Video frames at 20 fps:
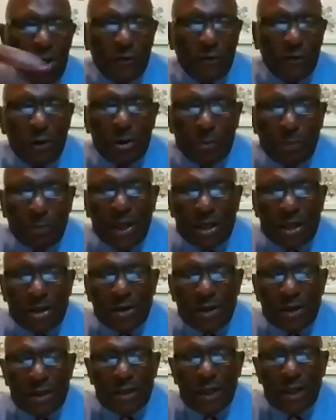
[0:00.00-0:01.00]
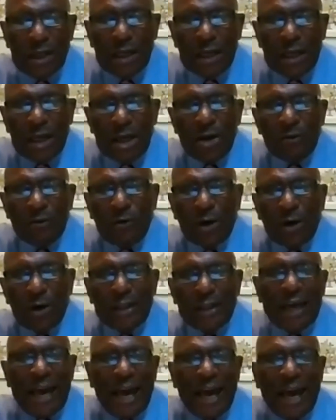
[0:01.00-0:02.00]
meat for repentance
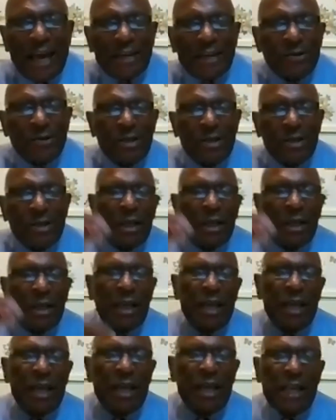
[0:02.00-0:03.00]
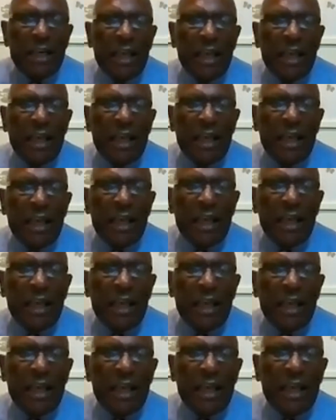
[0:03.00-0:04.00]
because the axe is laid at the
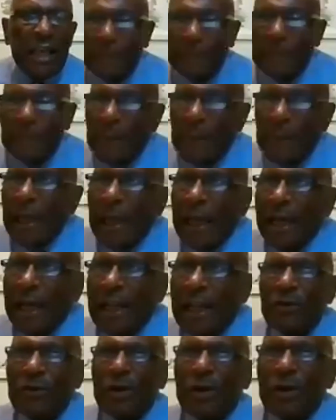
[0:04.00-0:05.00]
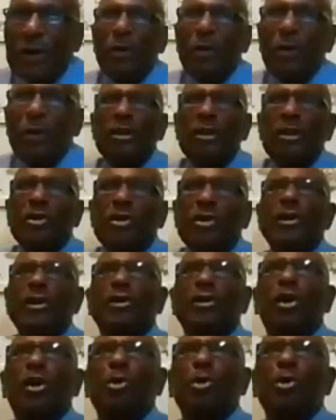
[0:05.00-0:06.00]
root of the tree. And if you're not
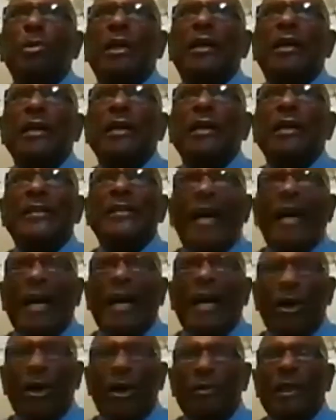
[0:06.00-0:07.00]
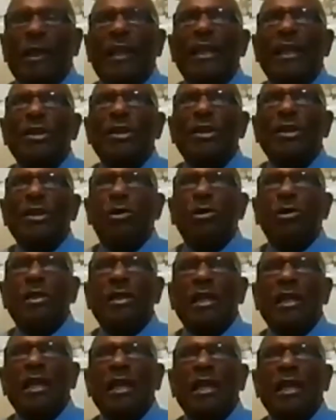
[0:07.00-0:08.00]
right, the tree is going to be cut down. And
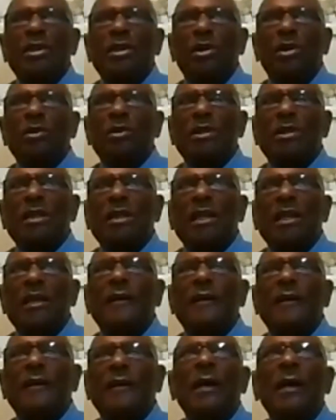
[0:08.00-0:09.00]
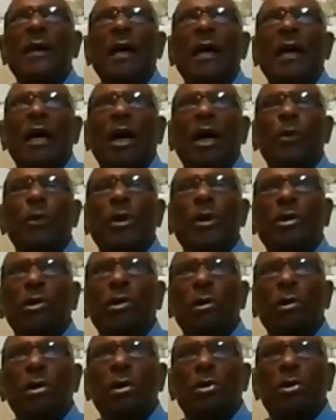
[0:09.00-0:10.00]
he uses this, he uses here a
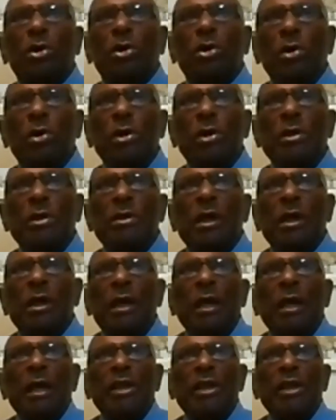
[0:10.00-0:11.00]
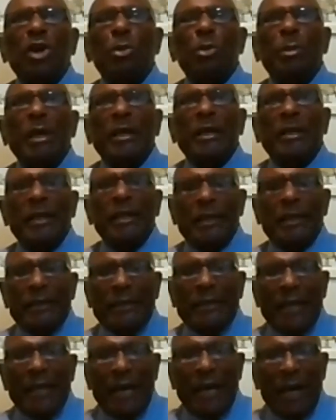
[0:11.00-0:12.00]
rhetorical word. It's going to be
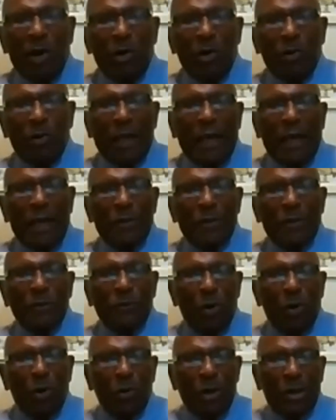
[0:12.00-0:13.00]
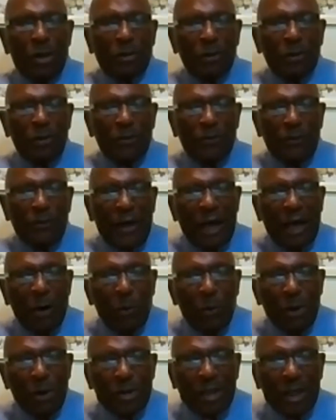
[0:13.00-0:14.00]
cut down and thrown into the
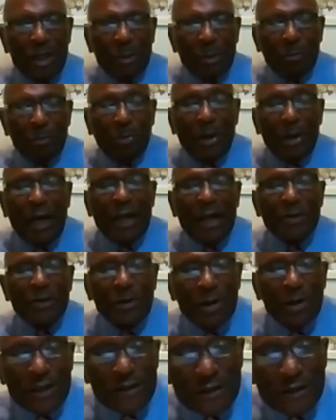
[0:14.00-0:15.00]
fire, which implies to